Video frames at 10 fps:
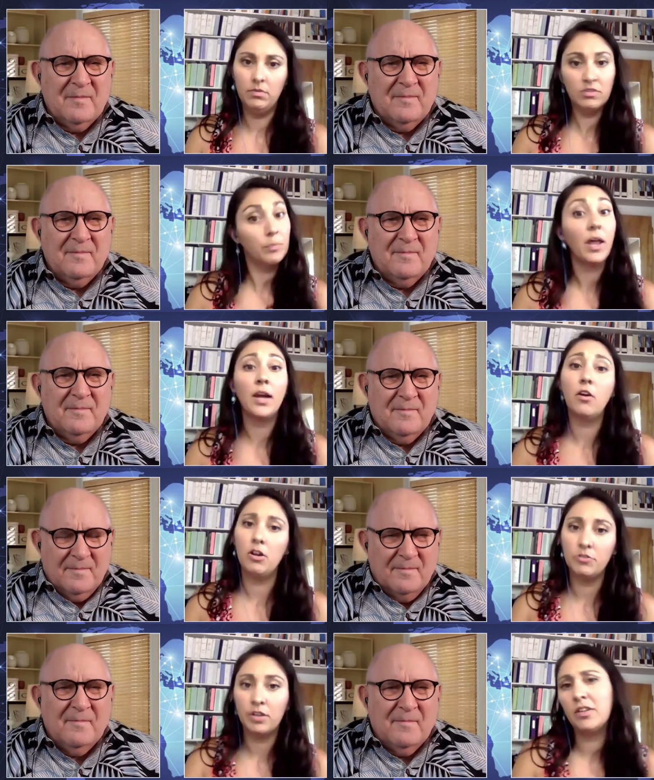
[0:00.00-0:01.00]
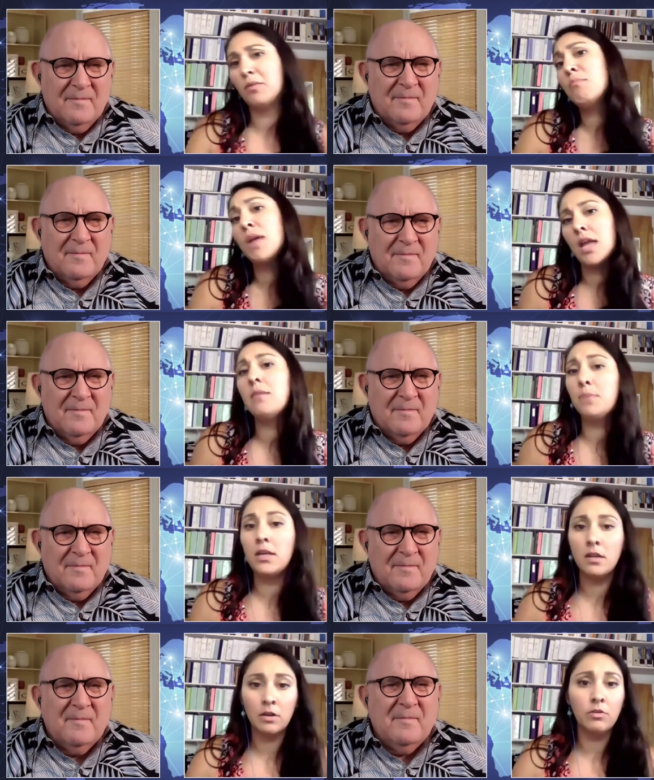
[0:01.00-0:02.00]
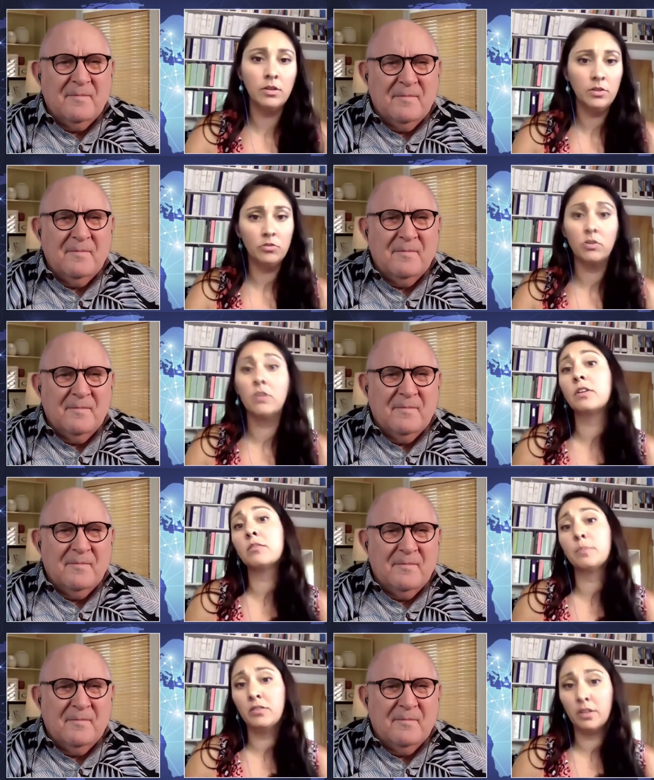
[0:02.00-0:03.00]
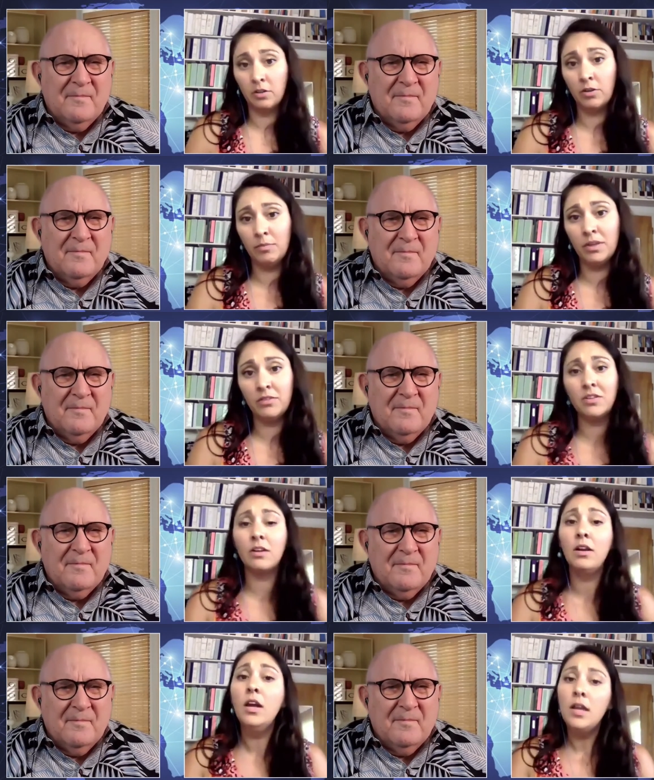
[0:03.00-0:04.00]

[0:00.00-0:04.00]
Speaker 1: supply contracts, there may be a sort of explicit agreement. So there